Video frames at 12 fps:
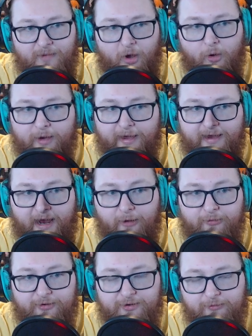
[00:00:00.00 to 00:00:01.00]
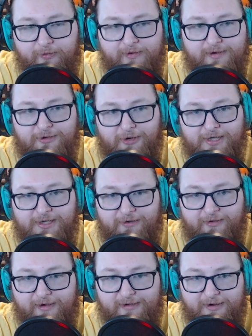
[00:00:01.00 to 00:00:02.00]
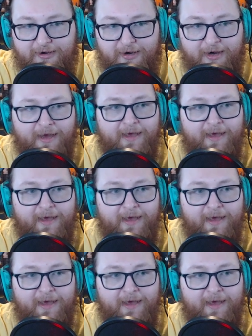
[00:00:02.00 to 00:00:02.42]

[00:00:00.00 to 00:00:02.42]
okay, how they're doing the structure this year